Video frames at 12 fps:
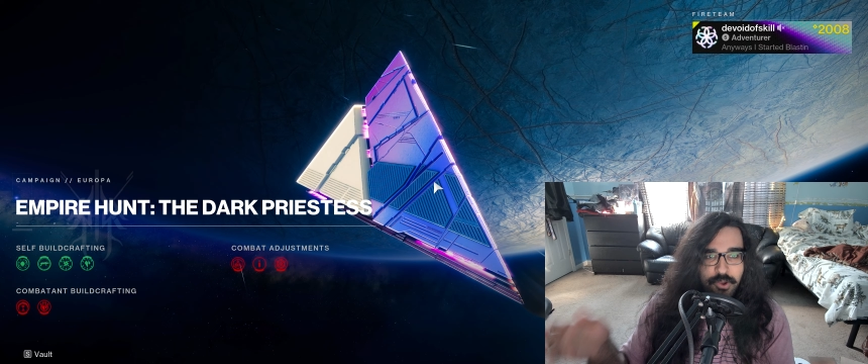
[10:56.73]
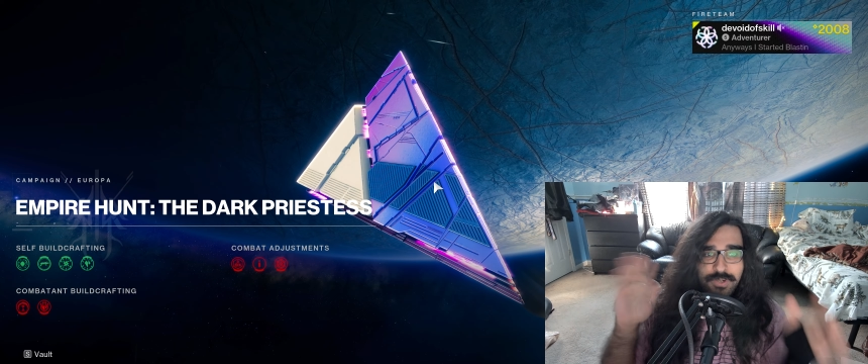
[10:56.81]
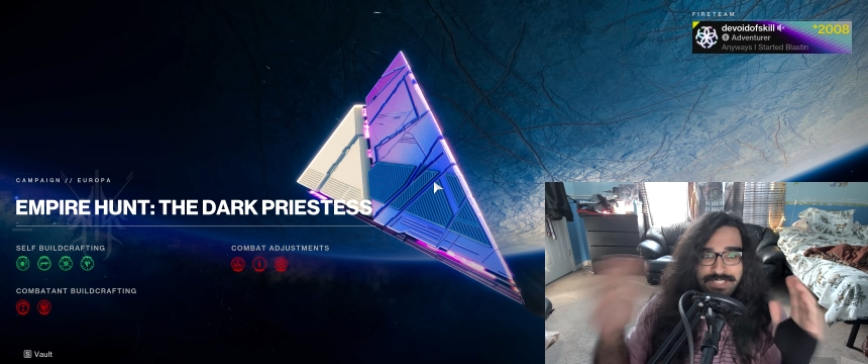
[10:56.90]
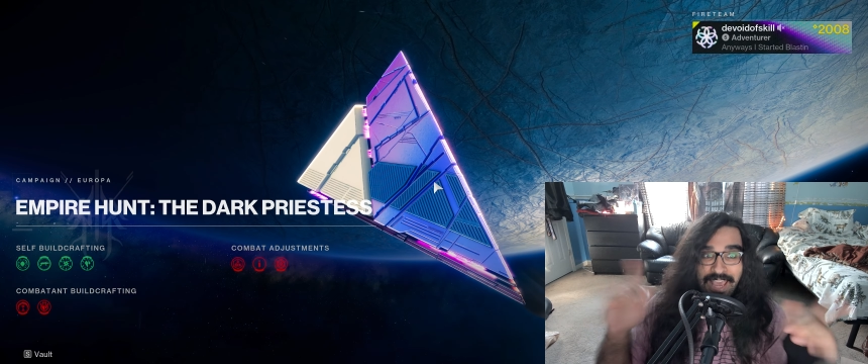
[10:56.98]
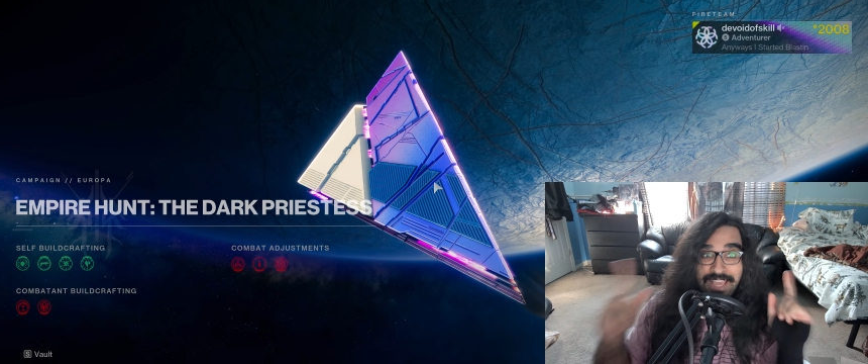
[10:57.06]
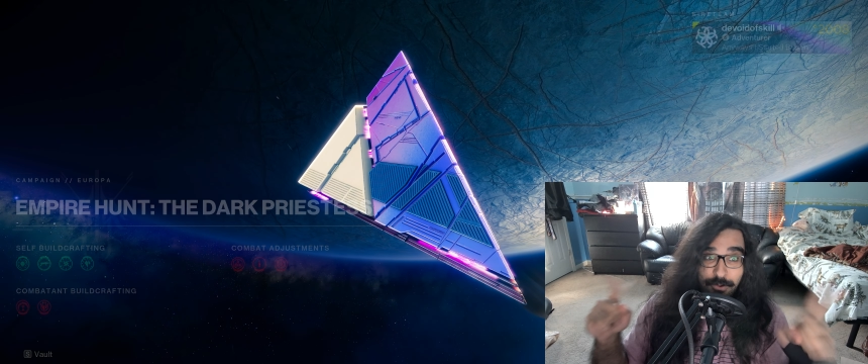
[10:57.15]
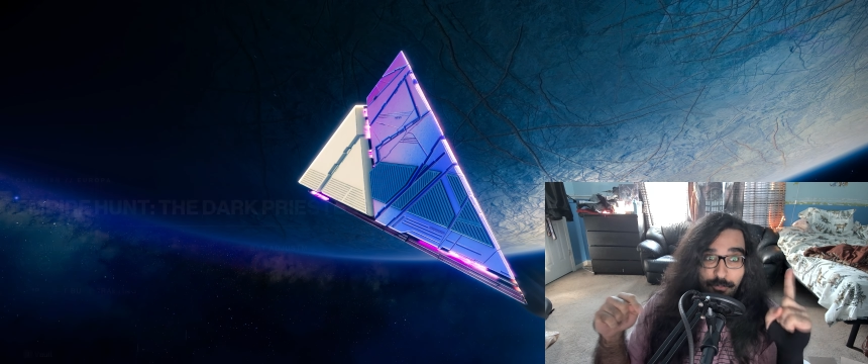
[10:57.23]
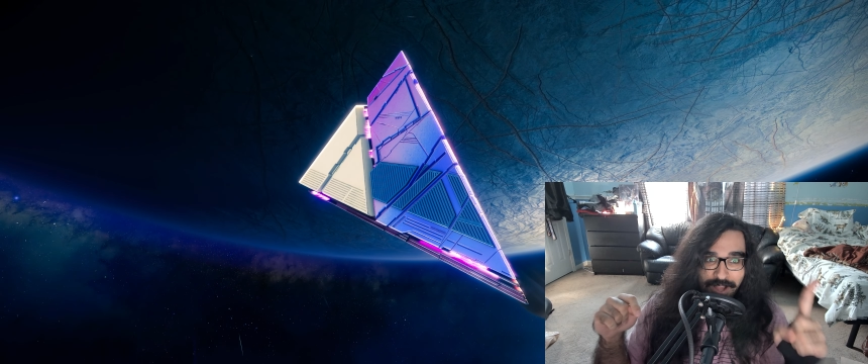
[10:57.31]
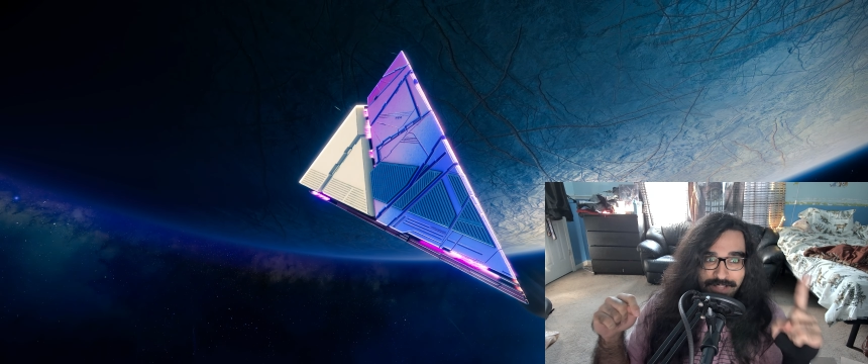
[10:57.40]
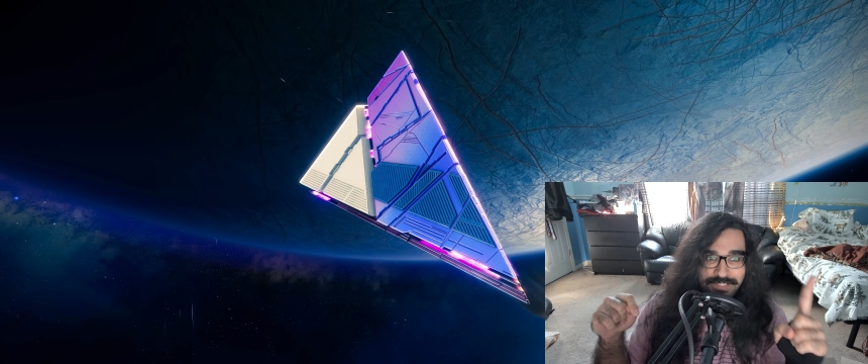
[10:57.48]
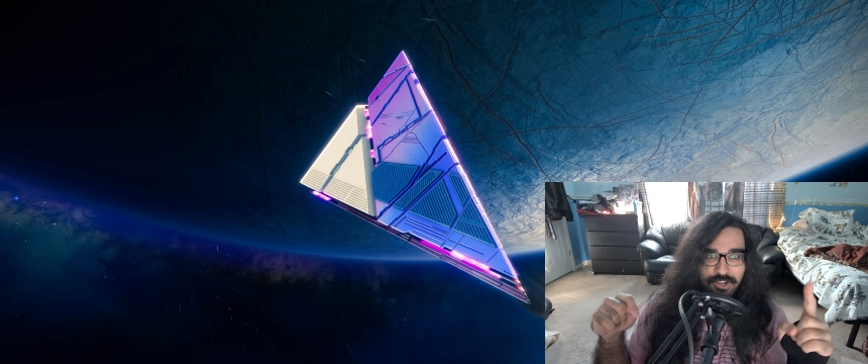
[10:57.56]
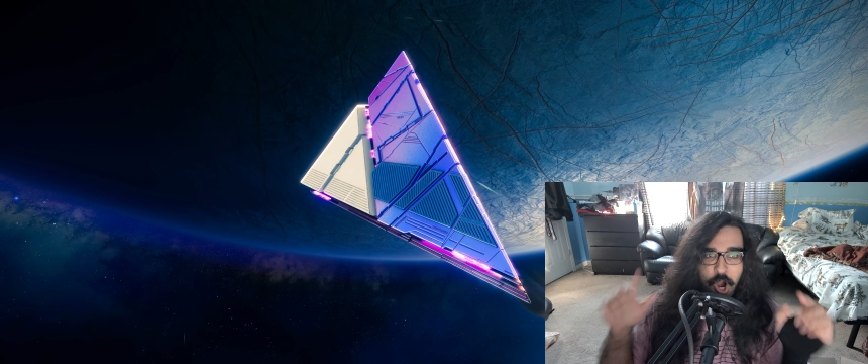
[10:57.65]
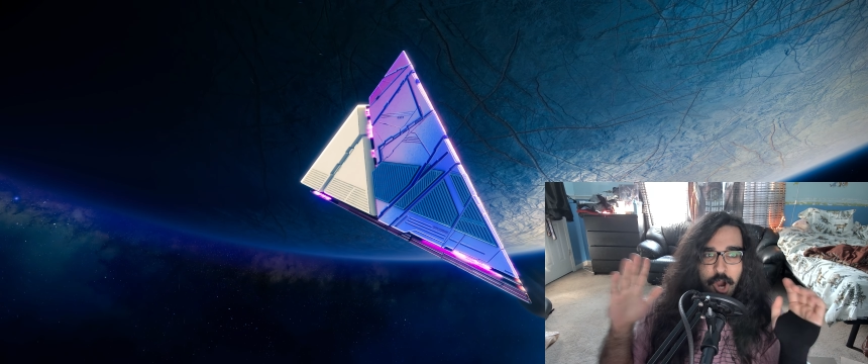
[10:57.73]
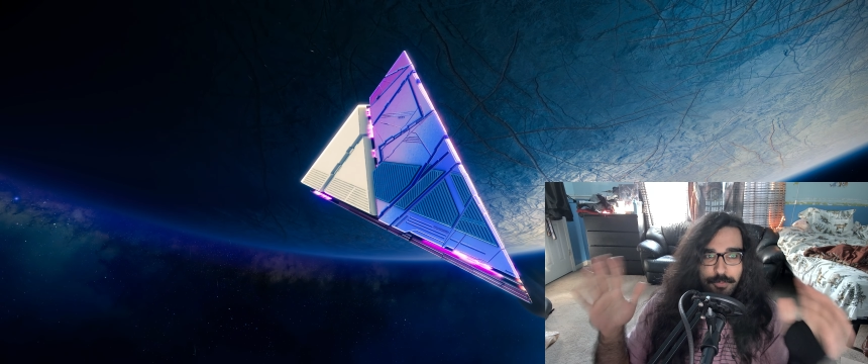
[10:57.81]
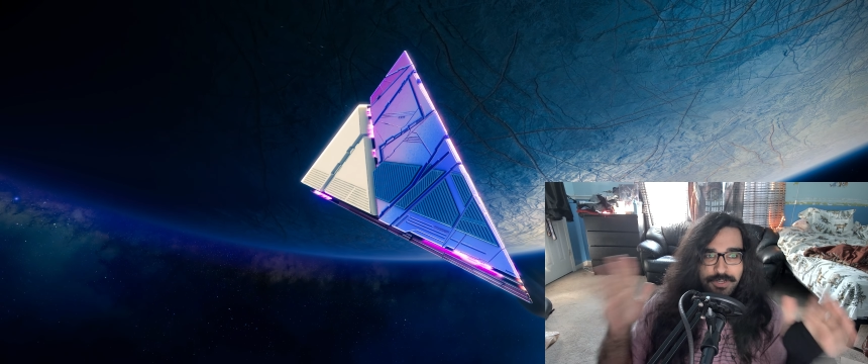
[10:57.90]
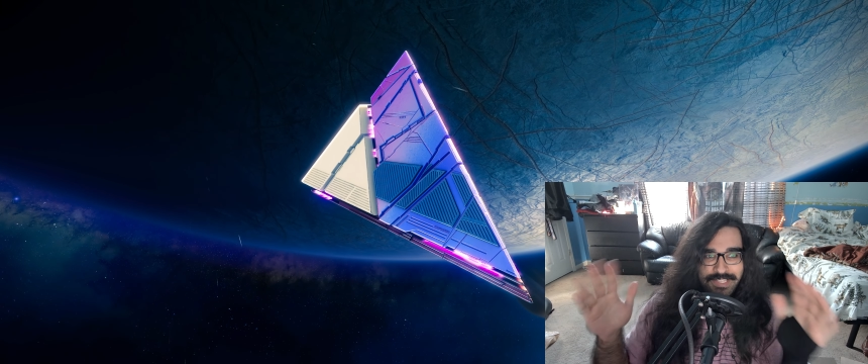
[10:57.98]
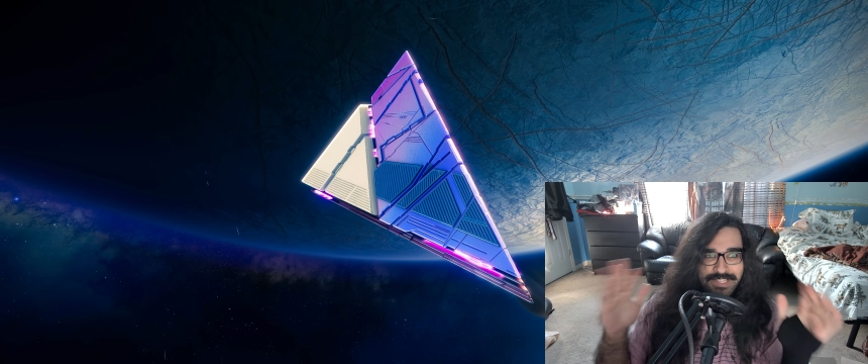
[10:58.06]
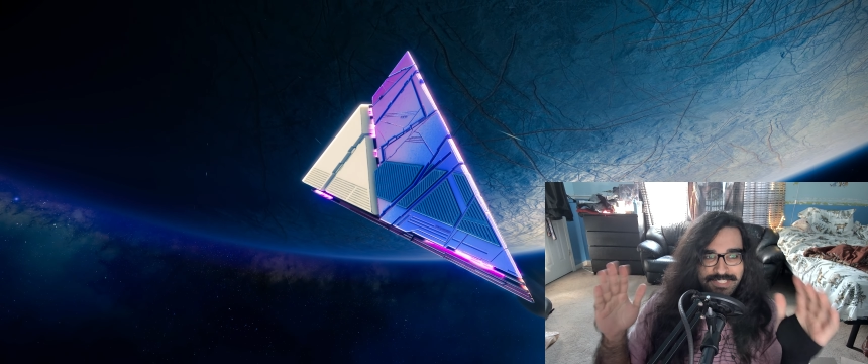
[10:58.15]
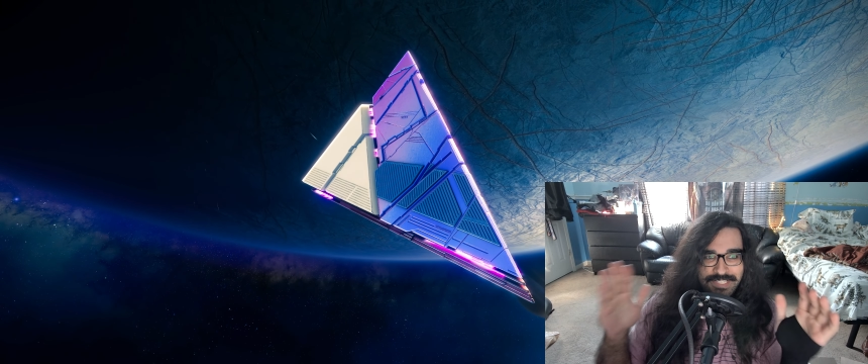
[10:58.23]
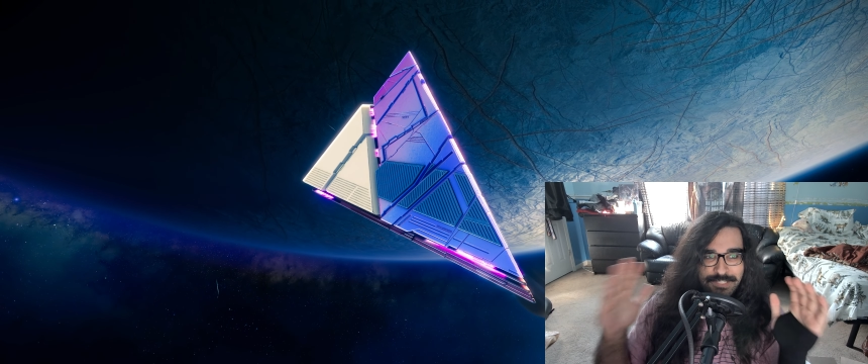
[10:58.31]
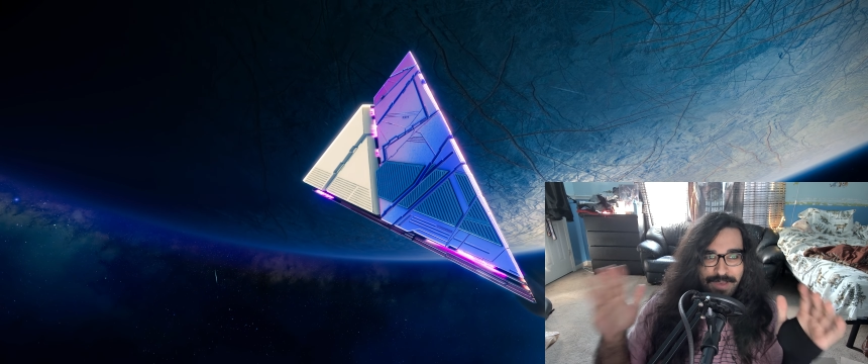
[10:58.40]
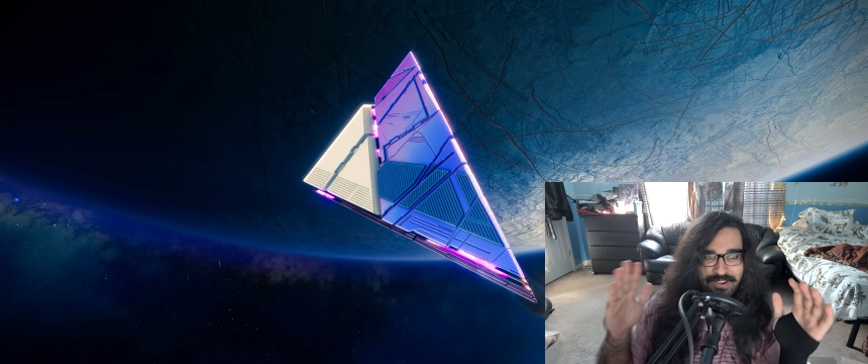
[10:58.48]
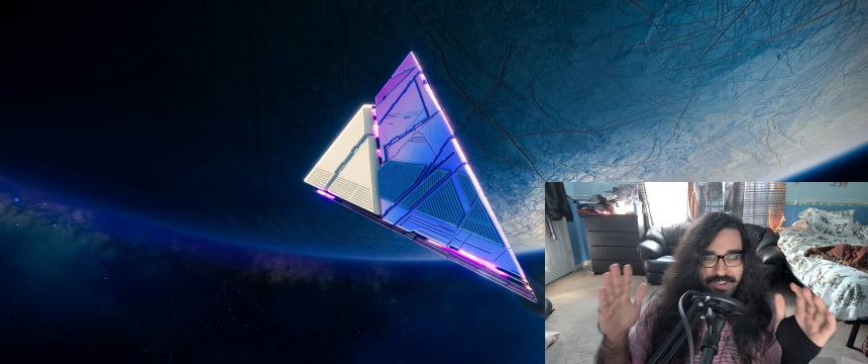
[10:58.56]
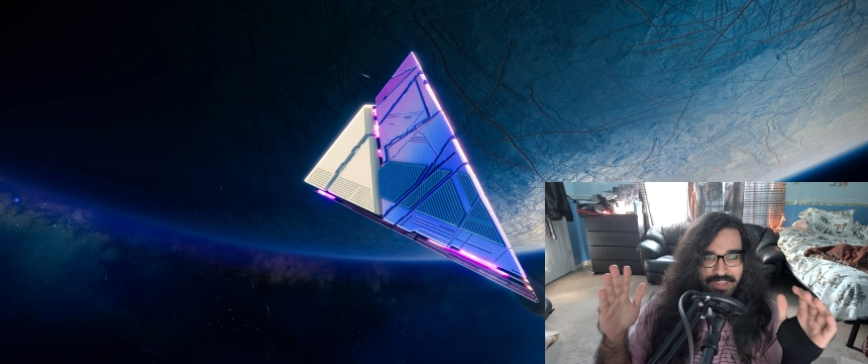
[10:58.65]
was 801's Armor Synthesis
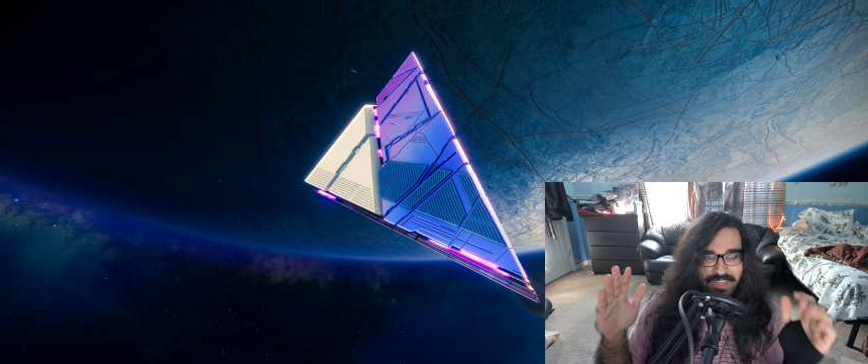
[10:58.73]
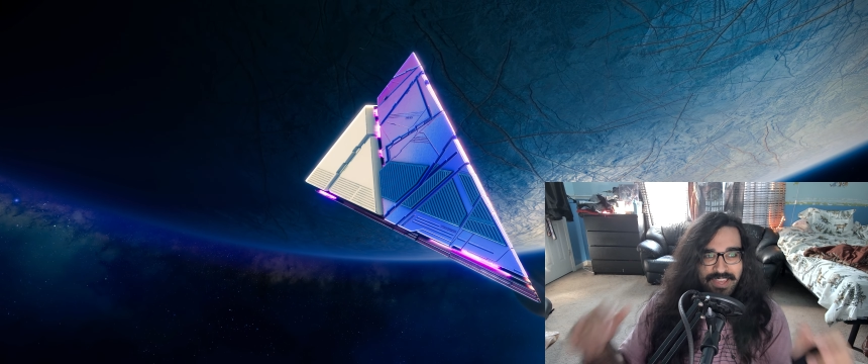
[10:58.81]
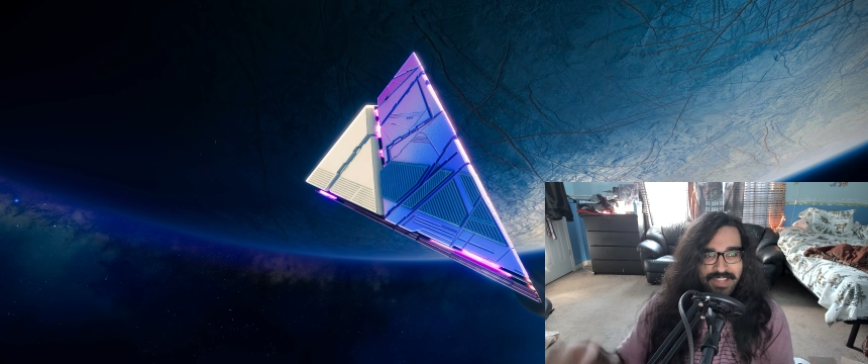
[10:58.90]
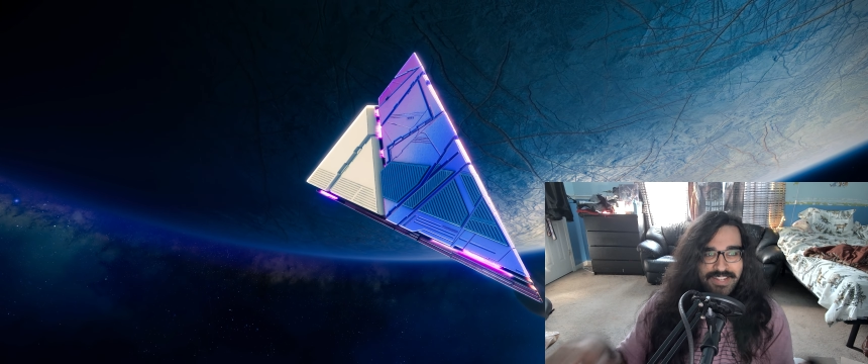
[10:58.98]
Bounty,